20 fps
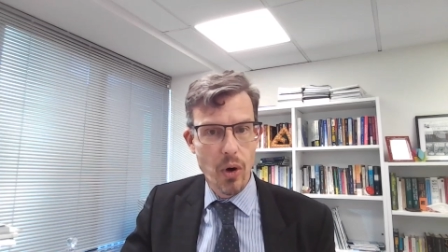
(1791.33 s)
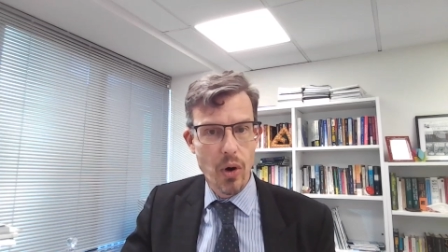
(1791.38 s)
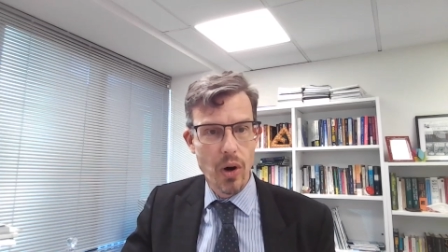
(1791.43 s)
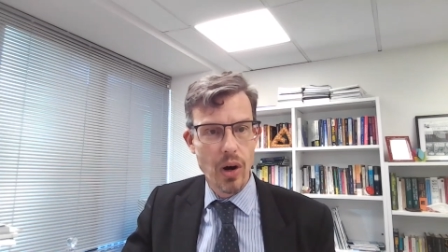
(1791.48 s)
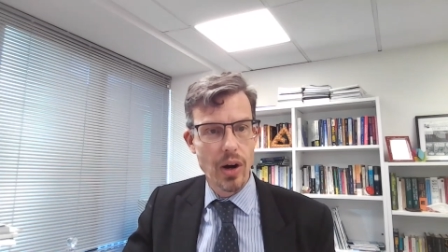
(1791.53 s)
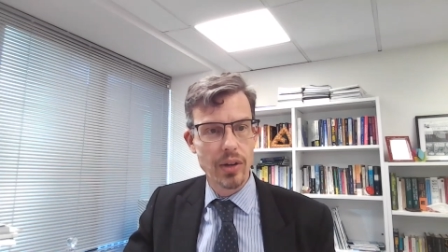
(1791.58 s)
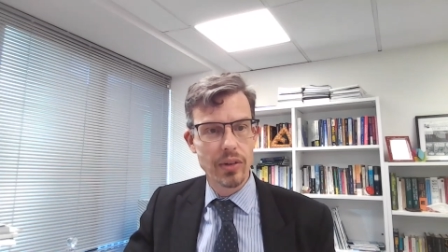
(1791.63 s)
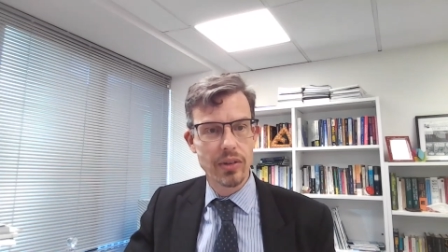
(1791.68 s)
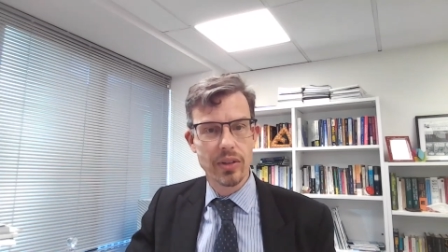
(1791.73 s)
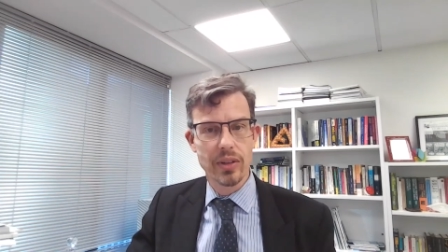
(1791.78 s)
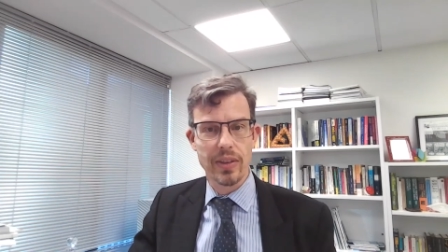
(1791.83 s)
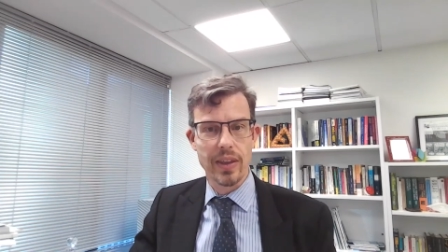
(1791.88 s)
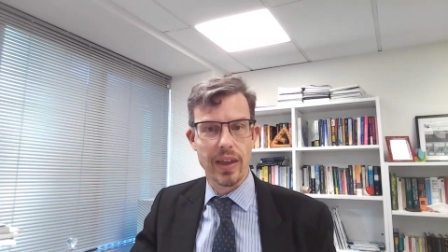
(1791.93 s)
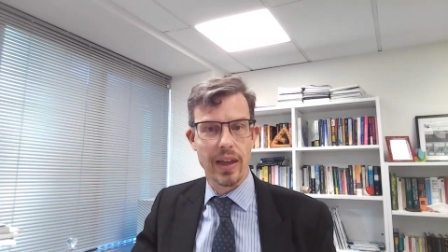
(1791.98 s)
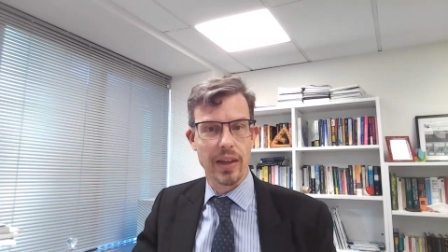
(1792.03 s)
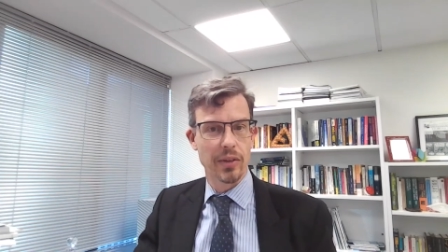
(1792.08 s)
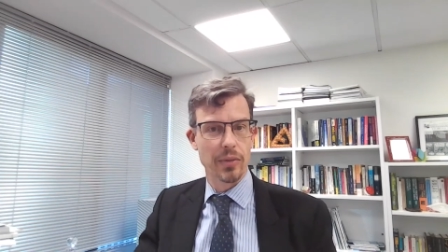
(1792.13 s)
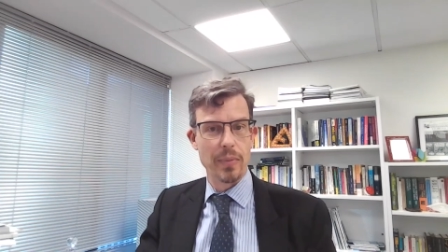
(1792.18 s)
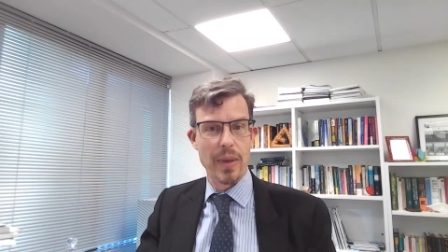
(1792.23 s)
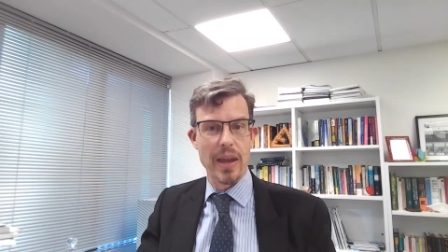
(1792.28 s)
boards
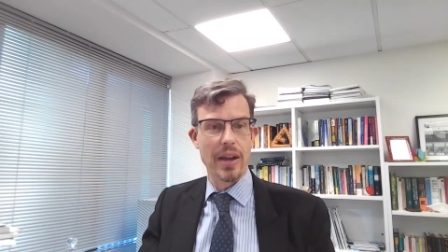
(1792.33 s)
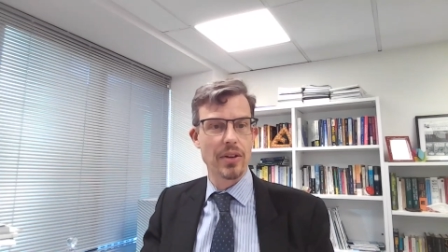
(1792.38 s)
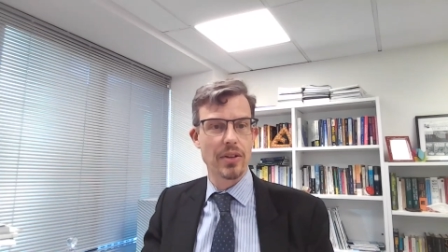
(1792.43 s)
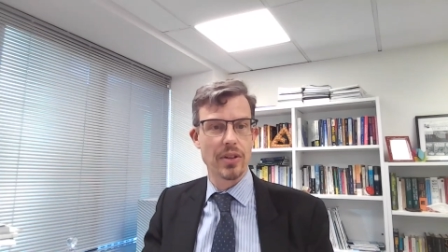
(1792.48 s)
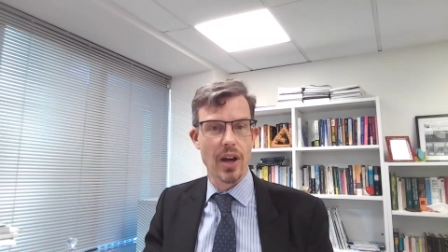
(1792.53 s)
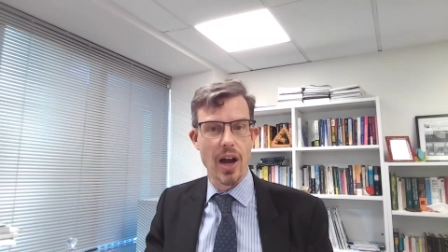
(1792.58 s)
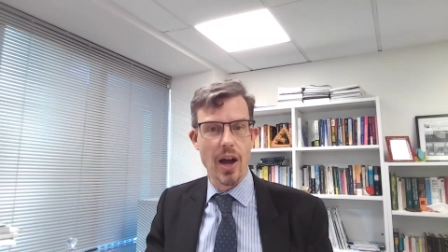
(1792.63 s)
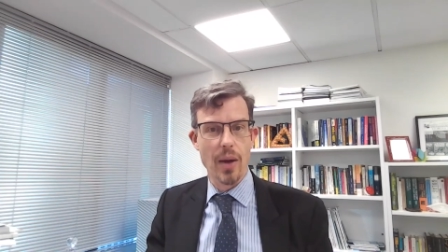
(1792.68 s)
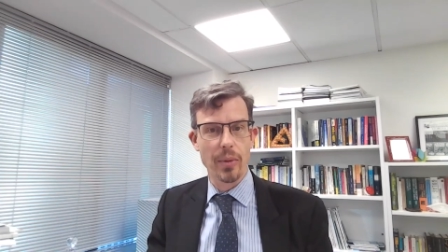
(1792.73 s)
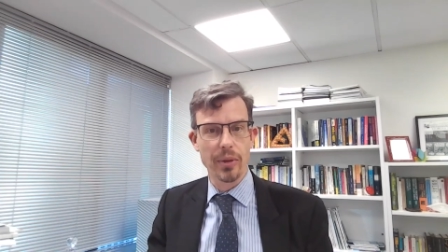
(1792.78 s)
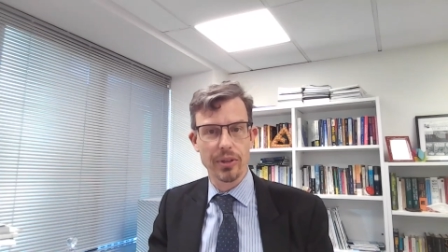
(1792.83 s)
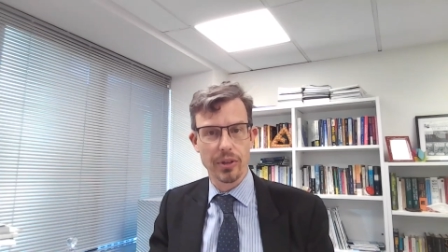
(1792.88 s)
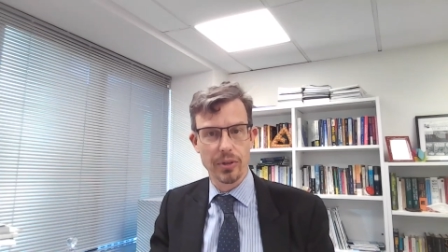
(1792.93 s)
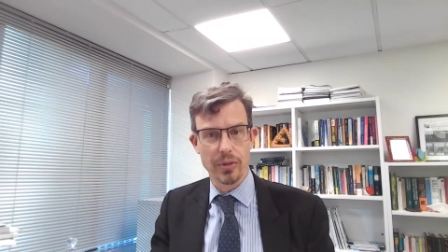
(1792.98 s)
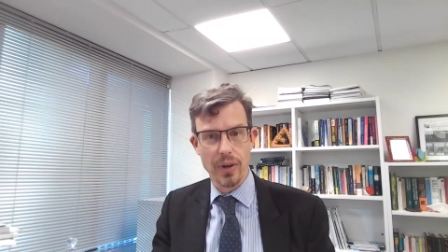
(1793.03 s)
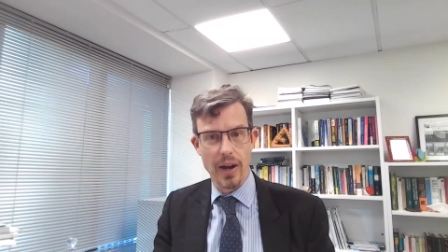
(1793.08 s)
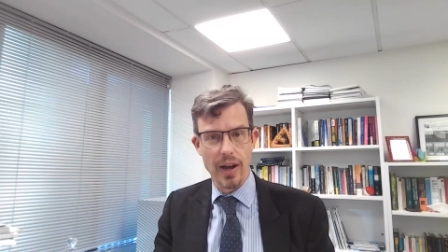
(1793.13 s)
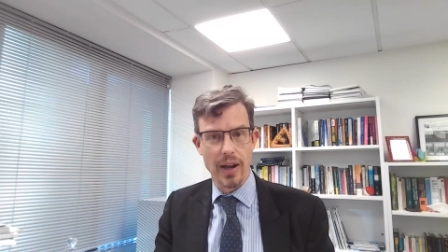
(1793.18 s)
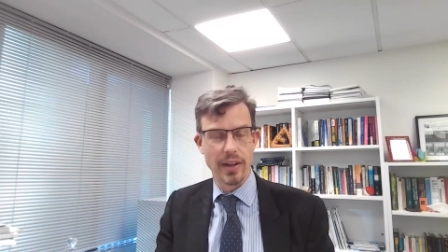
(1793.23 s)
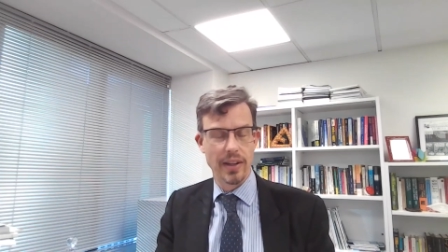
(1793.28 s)
that's main job was to
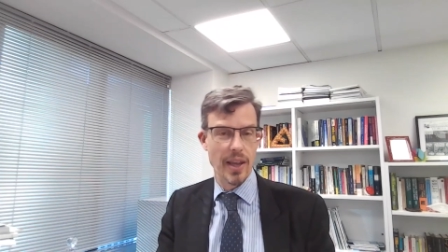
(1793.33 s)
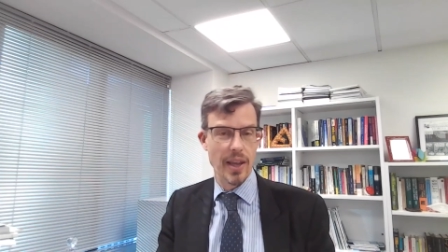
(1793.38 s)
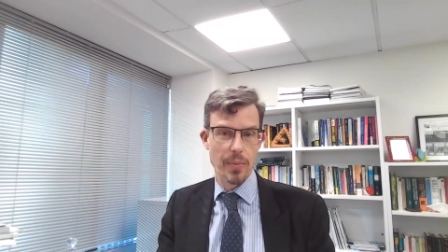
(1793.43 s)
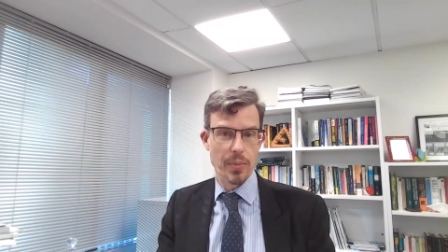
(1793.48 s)
try and